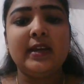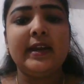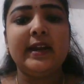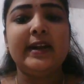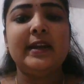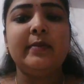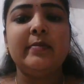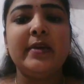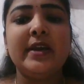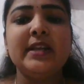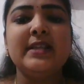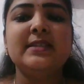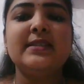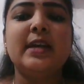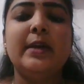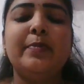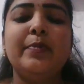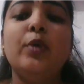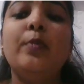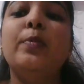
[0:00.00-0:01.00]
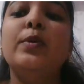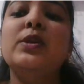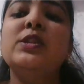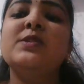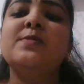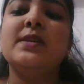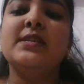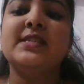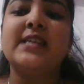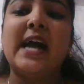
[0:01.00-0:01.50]
It means that
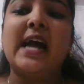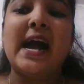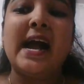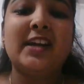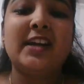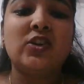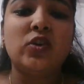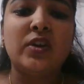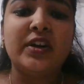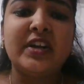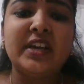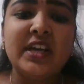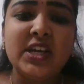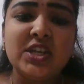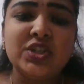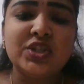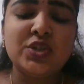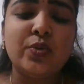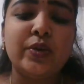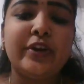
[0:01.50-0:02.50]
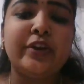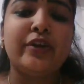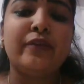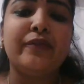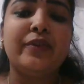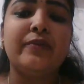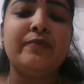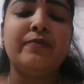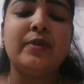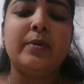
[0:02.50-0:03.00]
pupils must act on each unit
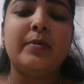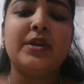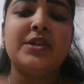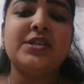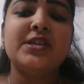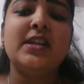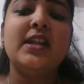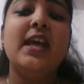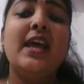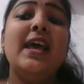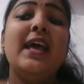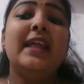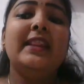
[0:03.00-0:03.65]
of information,